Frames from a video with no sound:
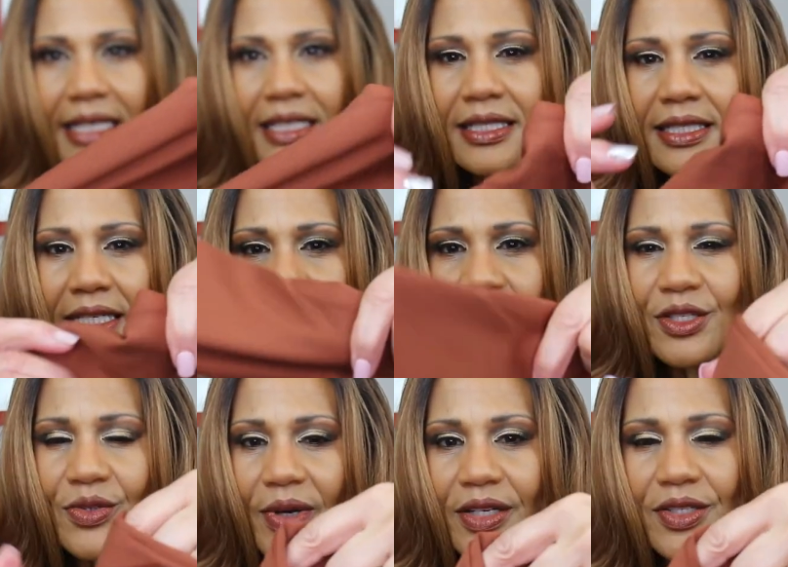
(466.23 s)
And it's, it's
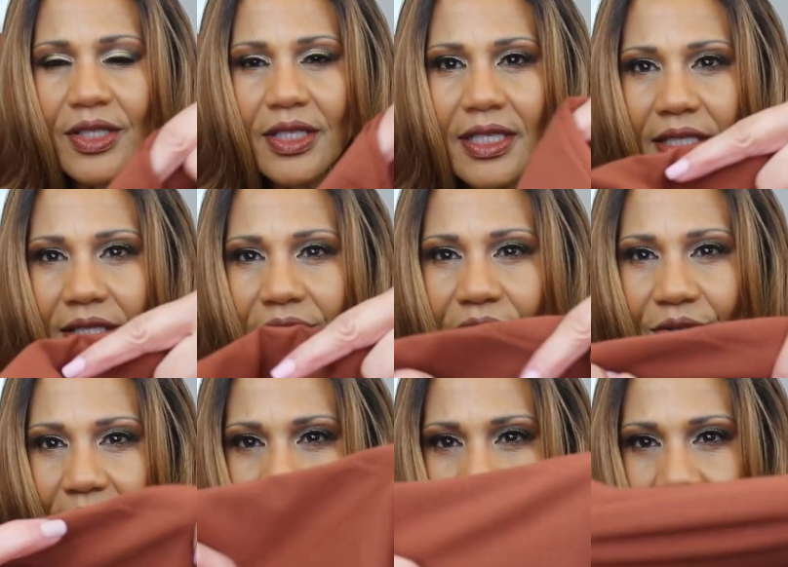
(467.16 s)
stretchy. It's
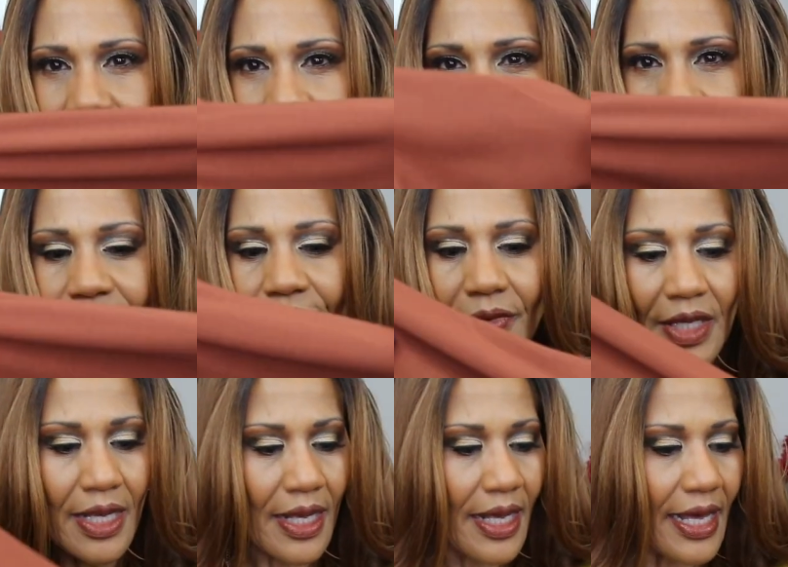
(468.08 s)
stretchy.
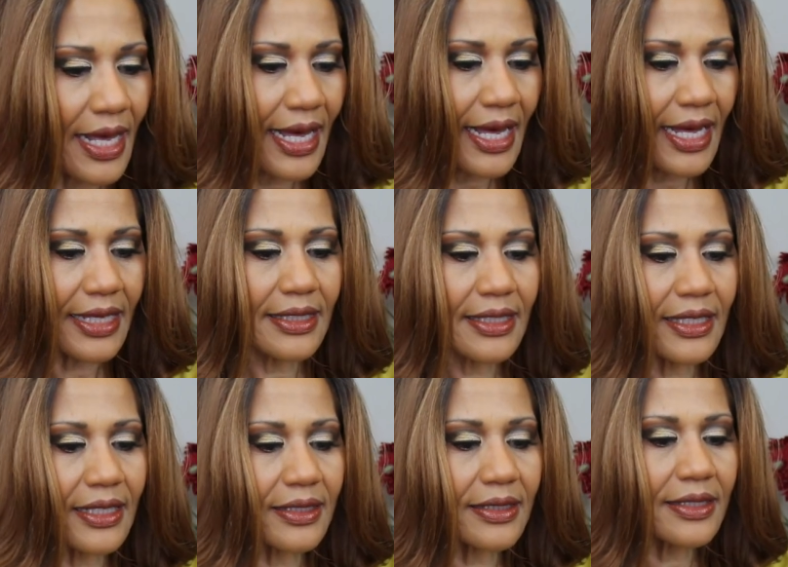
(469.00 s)
And
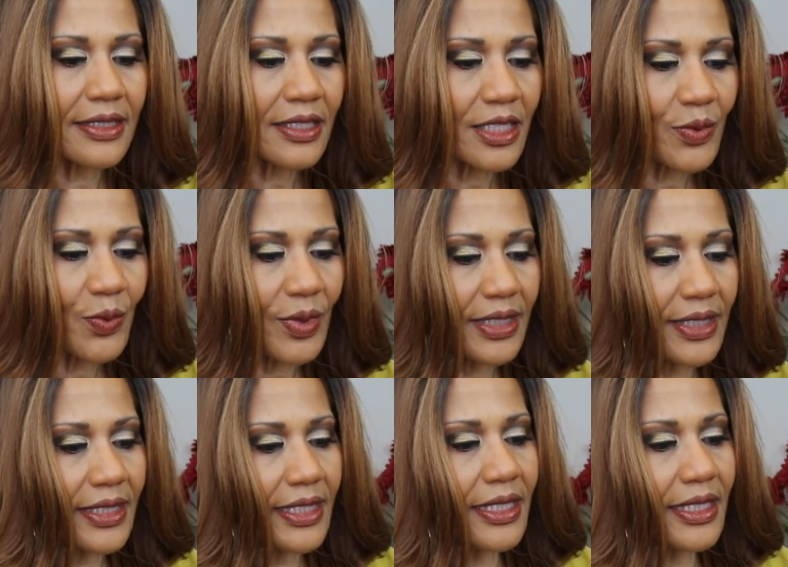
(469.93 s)
um, this is what